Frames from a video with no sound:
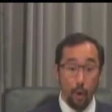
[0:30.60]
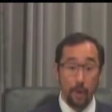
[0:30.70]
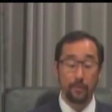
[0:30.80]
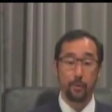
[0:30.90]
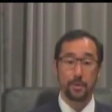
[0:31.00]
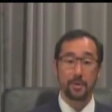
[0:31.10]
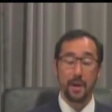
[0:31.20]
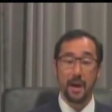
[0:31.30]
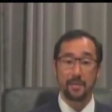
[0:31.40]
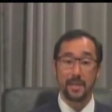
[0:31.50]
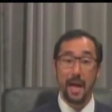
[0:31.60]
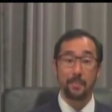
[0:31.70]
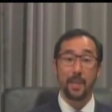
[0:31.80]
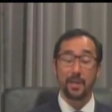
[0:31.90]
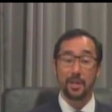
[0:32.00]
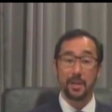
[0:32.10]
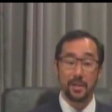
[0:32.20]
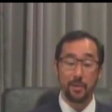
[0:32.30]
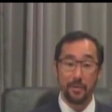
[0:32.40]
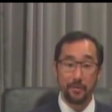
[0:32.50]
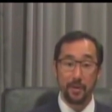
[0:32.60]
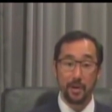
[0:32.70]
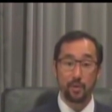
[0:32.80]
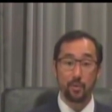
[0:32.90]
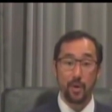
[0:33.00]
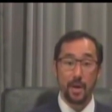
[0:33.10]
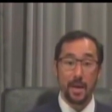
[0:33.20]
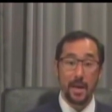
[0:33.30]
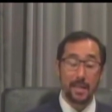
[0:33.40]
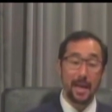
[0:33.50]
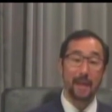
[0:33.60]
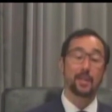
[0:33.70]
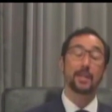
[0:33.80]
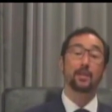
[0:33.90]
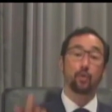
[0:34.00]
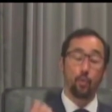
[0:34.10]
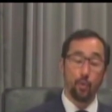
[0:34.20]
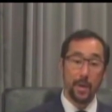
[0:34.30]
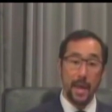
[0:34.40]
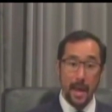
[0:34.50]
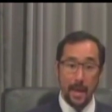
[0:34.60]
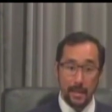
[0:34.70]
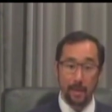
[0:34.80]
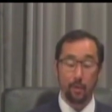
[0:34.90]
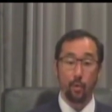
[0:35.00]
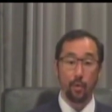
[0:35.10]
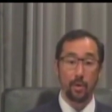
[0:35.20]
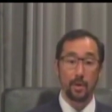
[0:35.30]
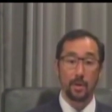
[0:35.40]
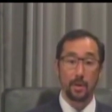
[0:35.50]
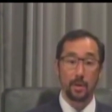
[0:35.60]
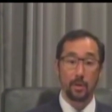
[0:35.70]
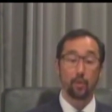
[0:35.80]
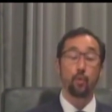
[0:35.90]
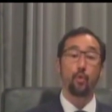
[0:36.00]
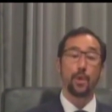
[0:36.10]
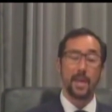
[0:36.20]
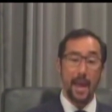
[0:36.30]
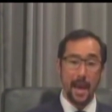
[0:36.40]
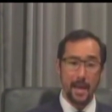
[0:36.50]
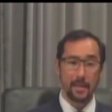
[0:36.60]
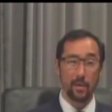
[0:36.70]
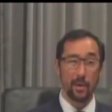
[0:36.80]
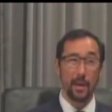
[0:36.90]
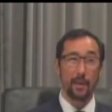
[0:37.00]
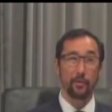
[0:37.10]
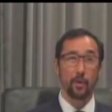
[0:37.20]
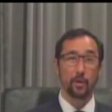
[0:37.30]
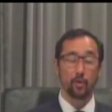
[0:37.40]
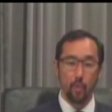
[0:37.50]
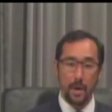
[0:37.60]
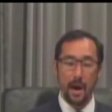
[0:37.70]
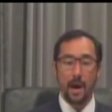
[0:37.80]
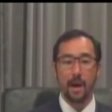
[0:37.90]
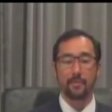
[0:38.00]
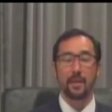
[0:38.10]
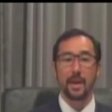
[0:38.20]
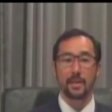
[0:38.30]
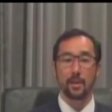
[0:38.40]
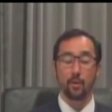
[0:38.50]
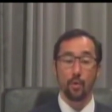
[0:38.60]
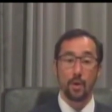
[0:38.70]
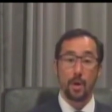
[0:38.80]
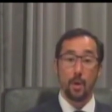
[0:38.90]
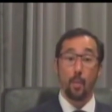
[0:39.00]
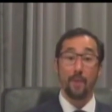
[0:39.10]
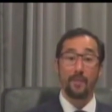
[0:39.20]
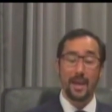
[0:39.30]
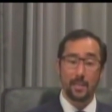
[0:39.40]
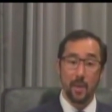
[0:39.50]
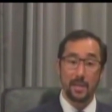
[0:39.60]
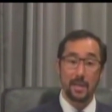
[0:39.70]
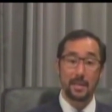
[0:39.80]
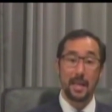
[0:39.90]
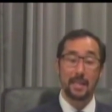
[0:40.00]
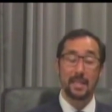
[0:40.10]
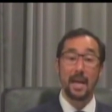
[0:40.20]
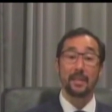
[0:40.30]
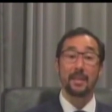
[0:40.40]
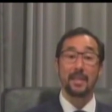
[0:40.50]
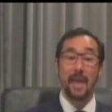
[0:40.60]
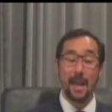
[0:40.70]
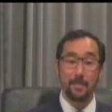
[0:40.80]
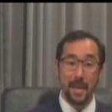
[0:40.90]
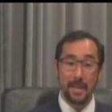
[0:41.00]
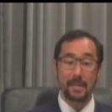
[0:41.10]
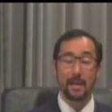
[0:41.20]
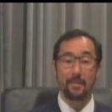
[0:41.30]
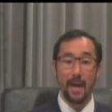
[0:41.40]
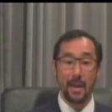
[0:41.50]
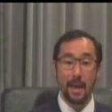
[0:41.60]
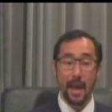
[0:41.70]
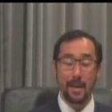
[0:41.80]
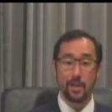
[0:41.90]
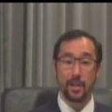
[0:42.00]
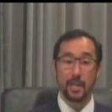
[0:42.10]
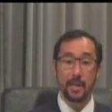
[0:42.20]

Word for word: photographs. That picture that you refer to is actually two years ago, two years, if not two and a half years ago, when Vice President Delcy and the then Minister of en Energy,